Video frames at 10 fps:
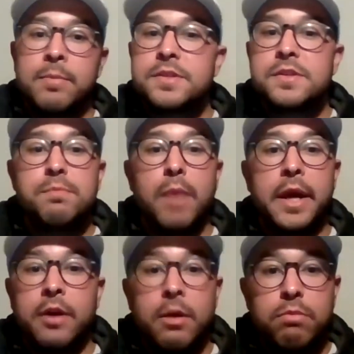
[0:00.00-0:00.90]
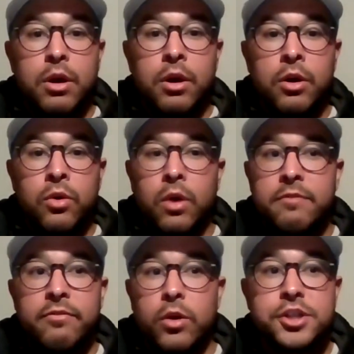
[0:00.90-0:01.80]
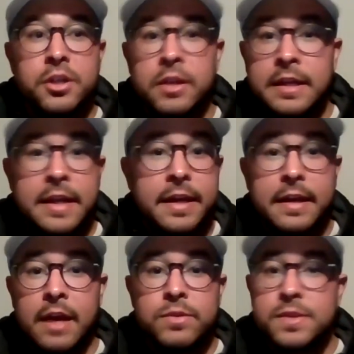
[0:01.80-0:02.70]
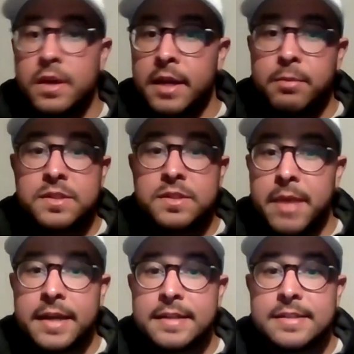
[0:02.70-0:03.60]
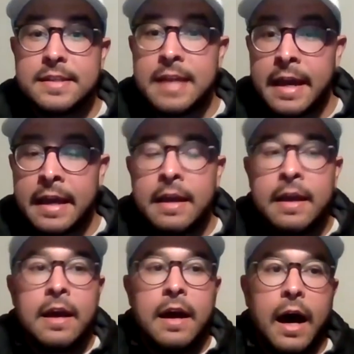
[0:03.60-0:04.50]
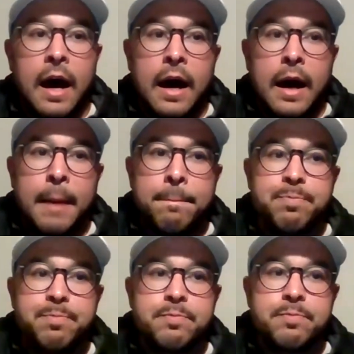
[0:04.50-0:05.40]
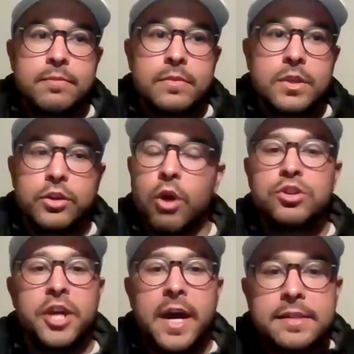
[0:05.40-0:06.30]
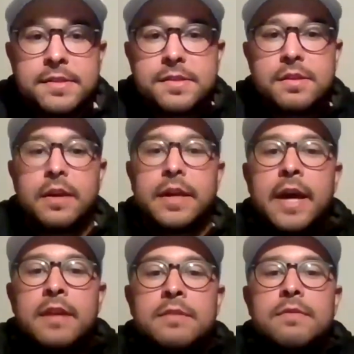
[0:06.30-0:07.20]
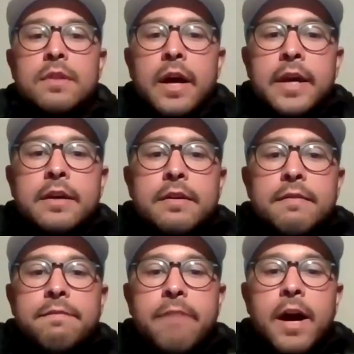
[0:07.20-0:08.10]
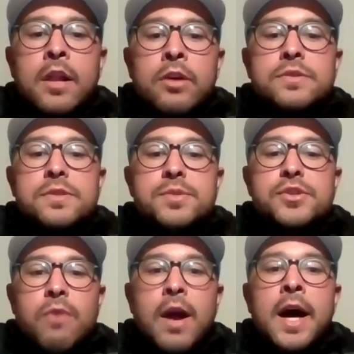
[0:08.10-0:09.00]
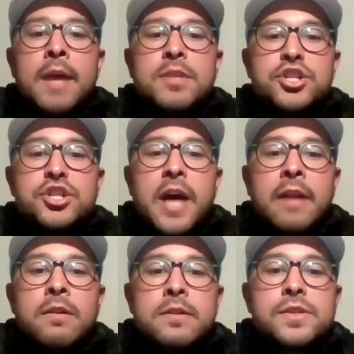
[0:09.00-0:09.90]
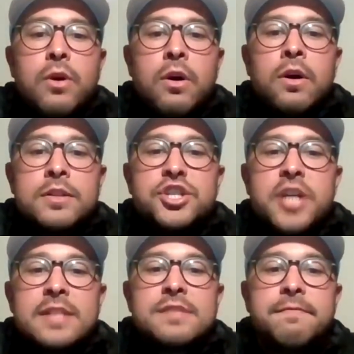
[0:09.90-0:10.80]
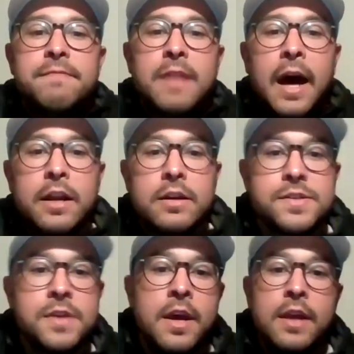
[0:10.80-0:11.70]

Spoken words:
This is Mike Umbro. Unfortunately, Nick again was unable to make it today. Go Jets. Again, follow, subscribe. The channel is called Jets Flyers.